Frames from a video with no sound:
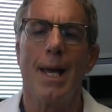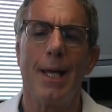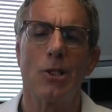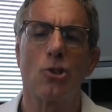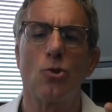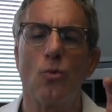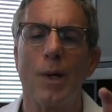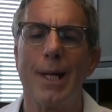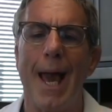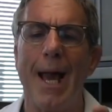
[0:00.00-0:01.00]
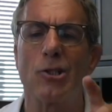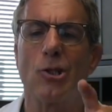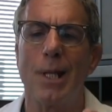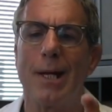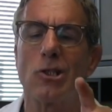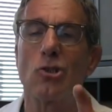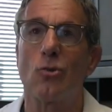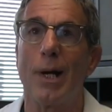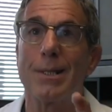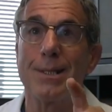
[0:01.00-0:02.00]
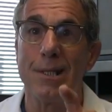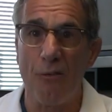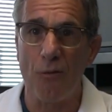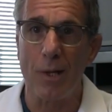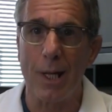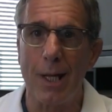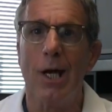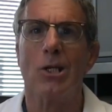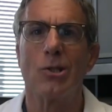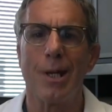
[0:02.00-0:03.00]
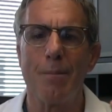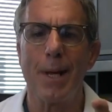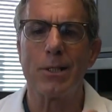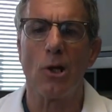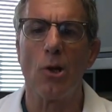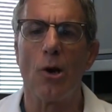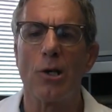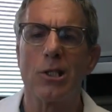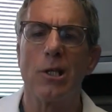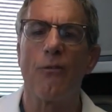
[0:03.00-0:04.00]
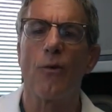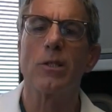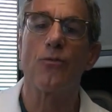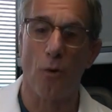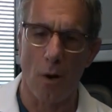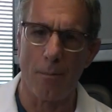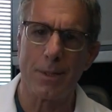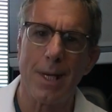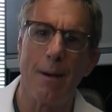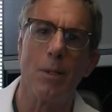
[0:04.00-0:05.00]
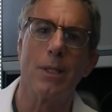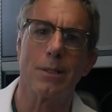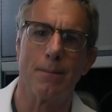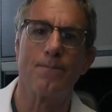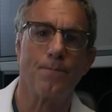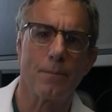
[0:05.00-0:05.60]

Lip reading: is to react to that stress differently so that it makes a large difference for our metabolism.